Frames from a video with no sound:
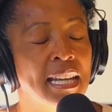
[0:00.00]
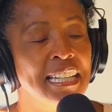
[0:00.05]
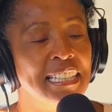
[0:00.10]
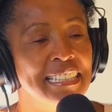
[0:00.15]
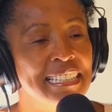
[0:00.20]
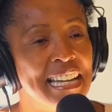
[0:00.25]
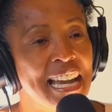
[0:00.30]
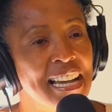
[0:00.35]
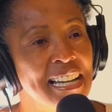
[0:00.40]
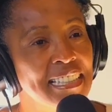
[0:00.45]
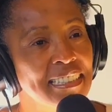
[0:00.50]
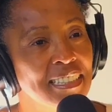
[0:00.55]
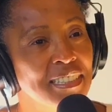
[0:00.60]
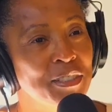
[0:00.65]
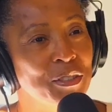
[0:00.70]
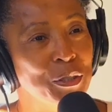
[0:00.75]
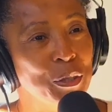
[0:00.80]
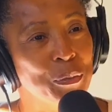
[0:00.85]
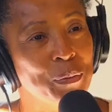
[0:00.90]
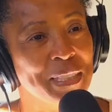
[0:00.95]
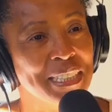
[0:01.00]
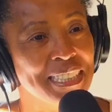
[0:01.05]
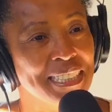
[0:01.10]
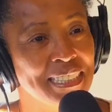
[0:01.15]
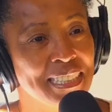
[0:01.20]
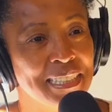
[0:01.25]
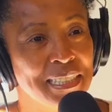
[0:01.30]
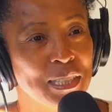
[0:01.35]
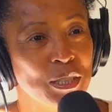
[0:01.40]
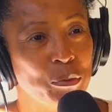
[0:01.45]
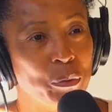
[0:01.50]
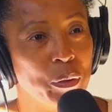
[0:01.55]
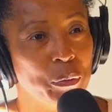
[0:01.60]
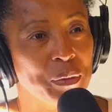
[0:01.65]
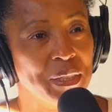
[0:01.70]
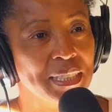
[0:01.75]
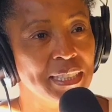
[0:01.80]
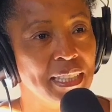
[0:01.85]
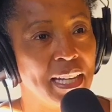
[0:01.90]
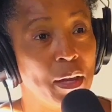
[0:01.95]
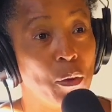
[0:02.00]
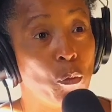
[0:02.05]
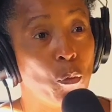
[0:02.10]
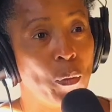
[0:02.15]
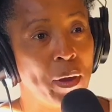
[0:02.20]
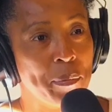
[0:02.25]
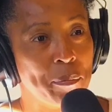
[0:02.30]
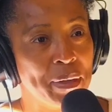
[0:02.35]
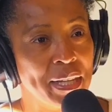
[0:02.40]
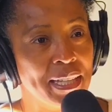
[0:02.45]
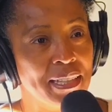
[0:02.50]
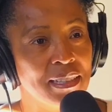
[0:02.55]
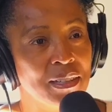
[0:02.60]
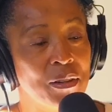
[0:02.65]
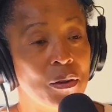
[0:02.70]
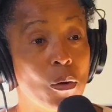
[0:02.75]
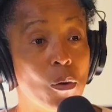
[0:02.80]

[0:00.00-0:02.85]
not doing studies where we say women,